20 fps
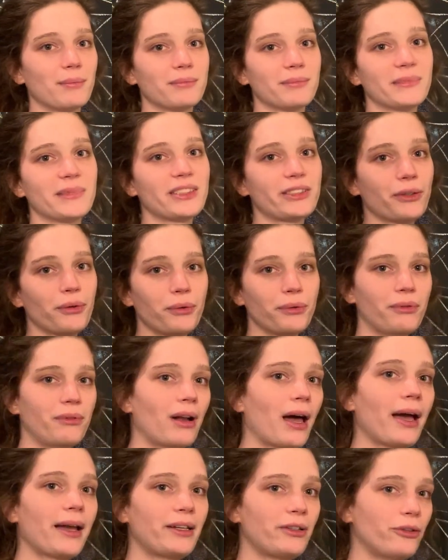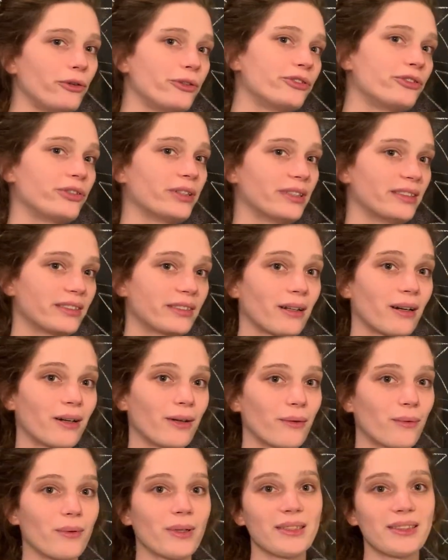so 9 nutrients are
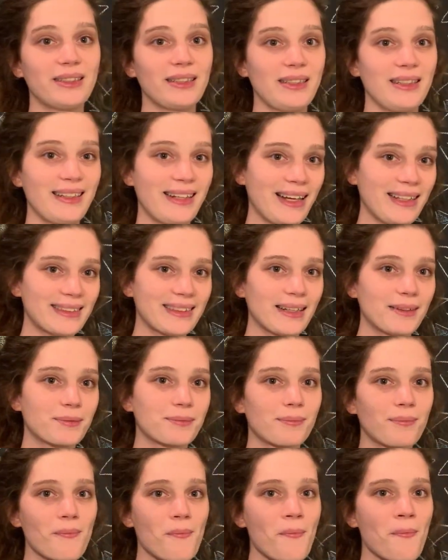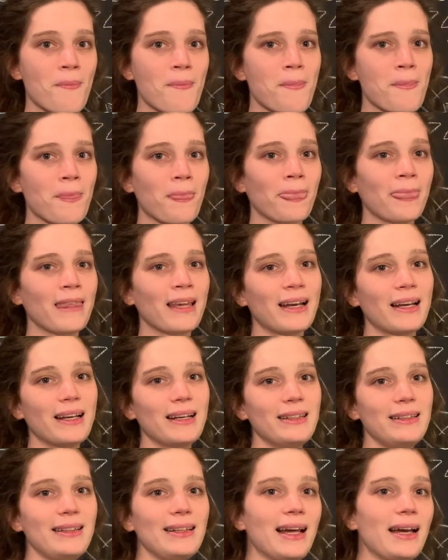what's in the data.
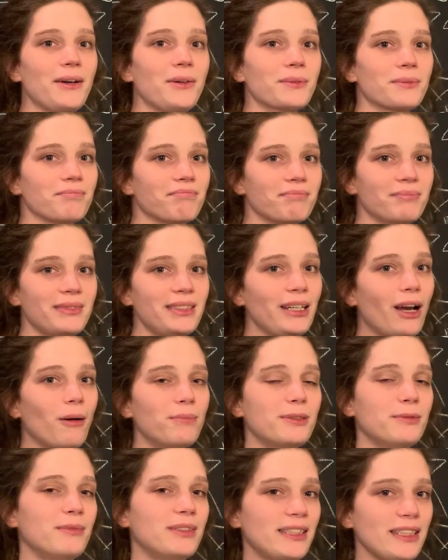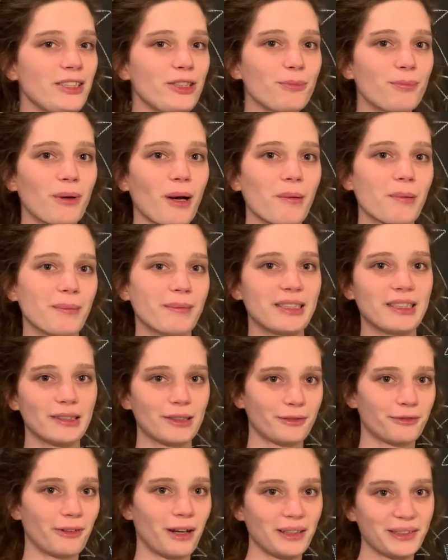Now, the optimization problem is as
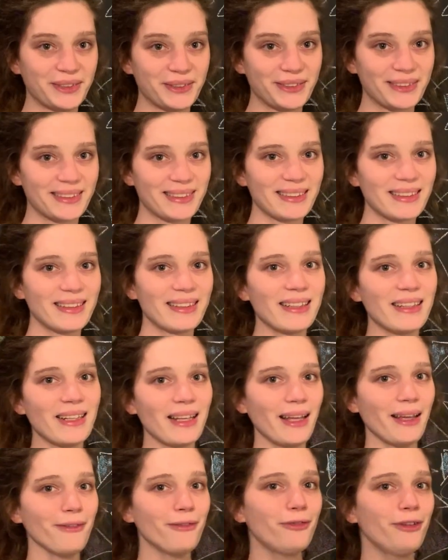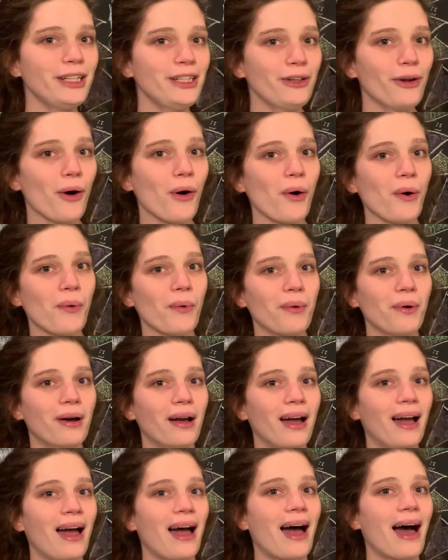follows. If we know
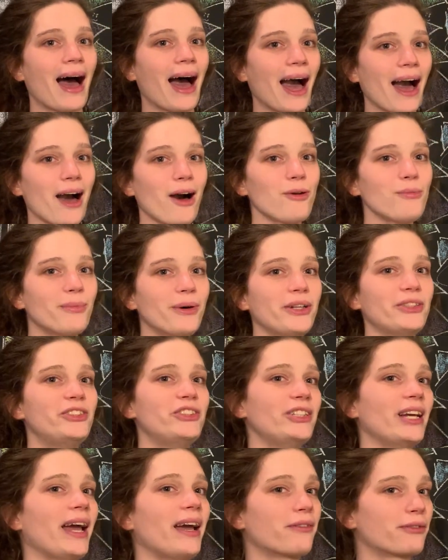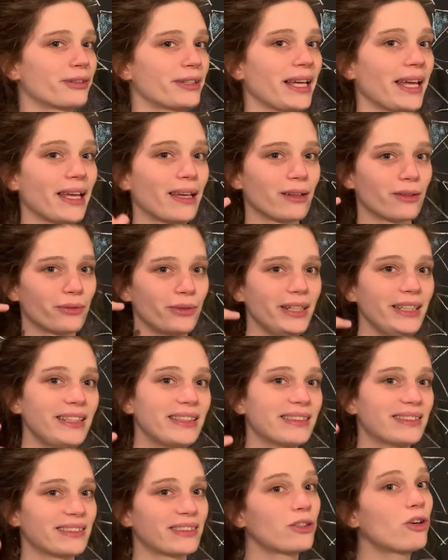how much every
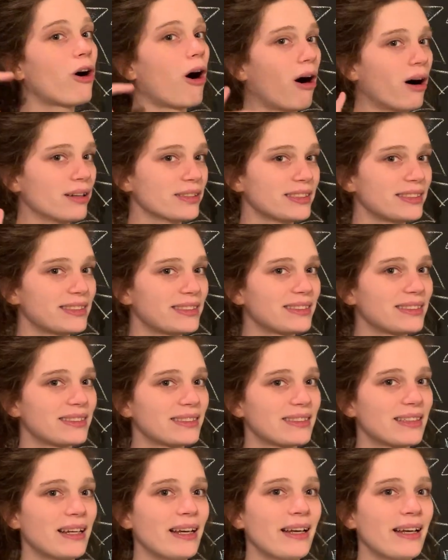ingredient costs,